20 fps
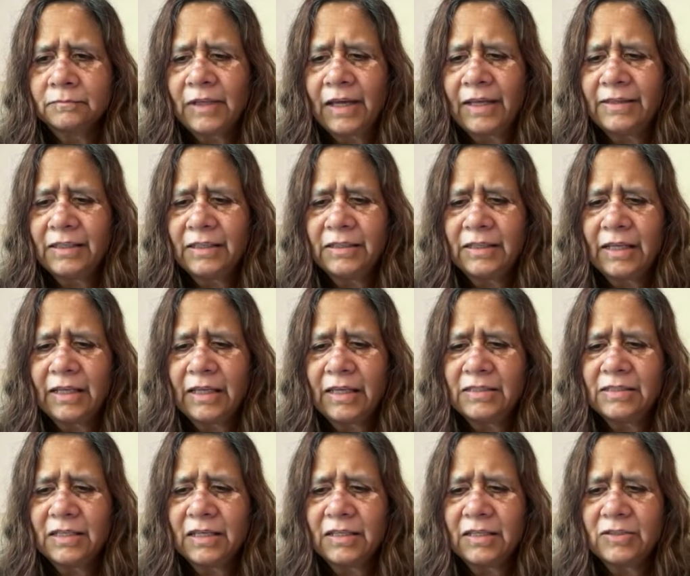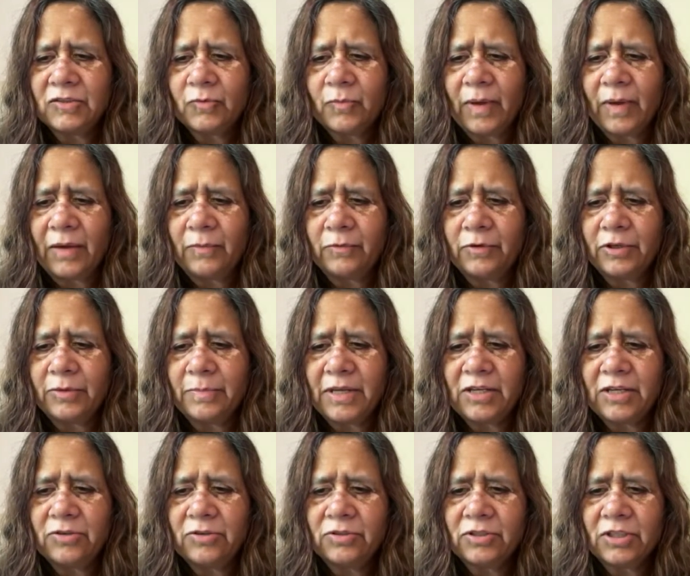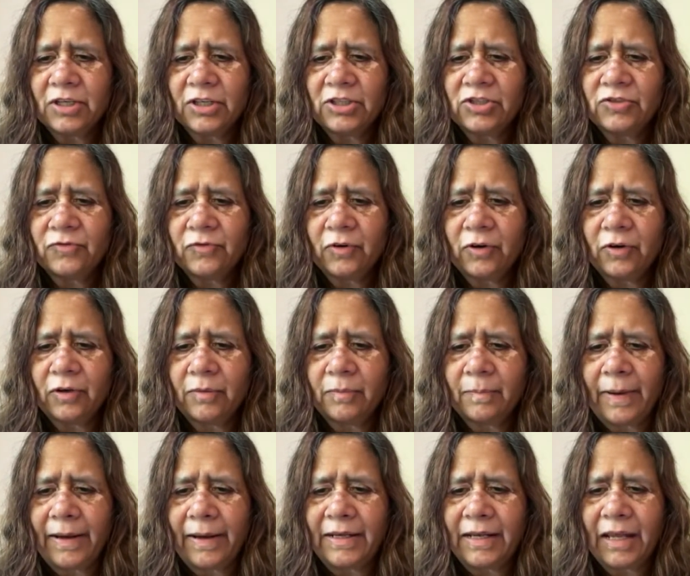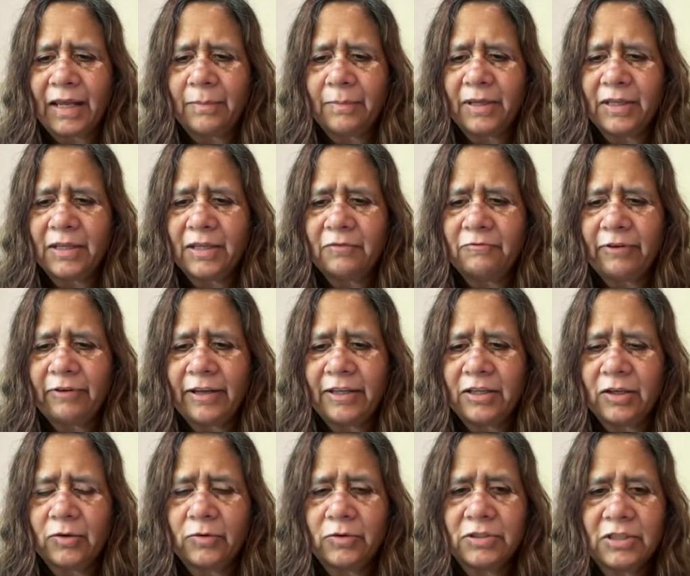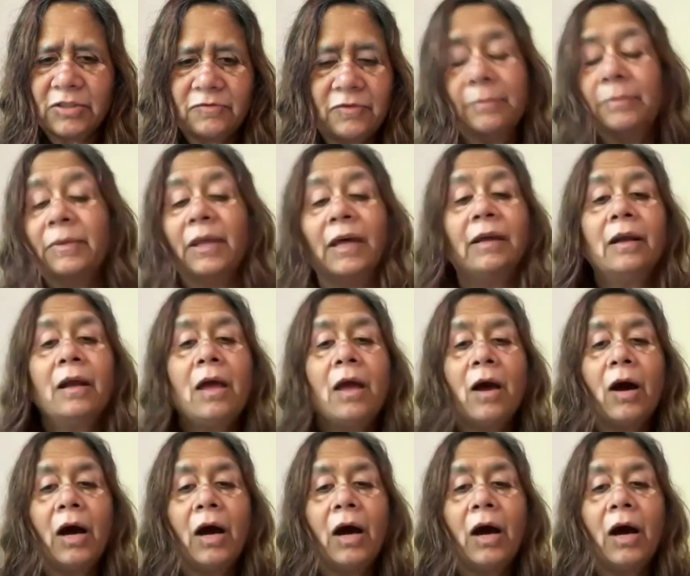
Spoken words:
I think the easiest way would be to search for my name and then find the courses from there.